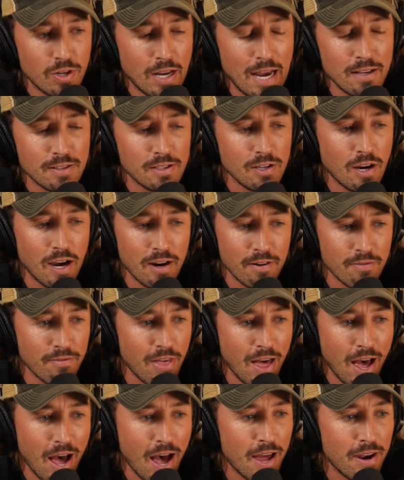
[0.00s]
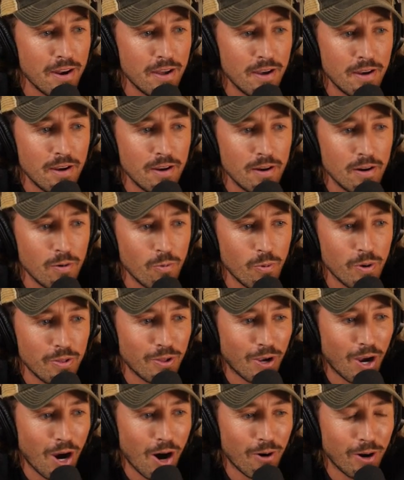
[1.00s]
outside of that, with
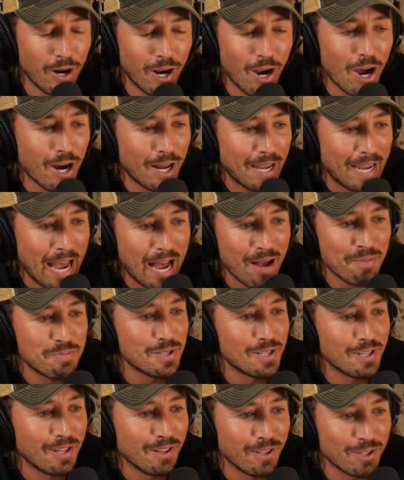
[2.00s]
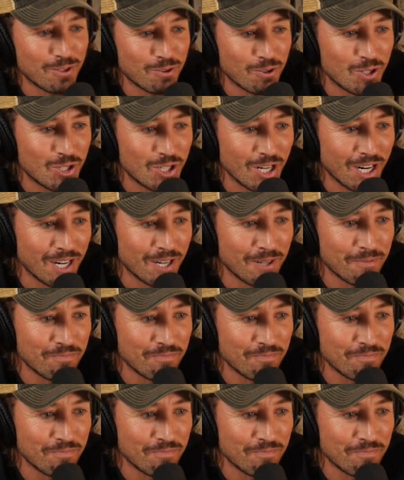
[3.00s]
the current kind of gaps in the literature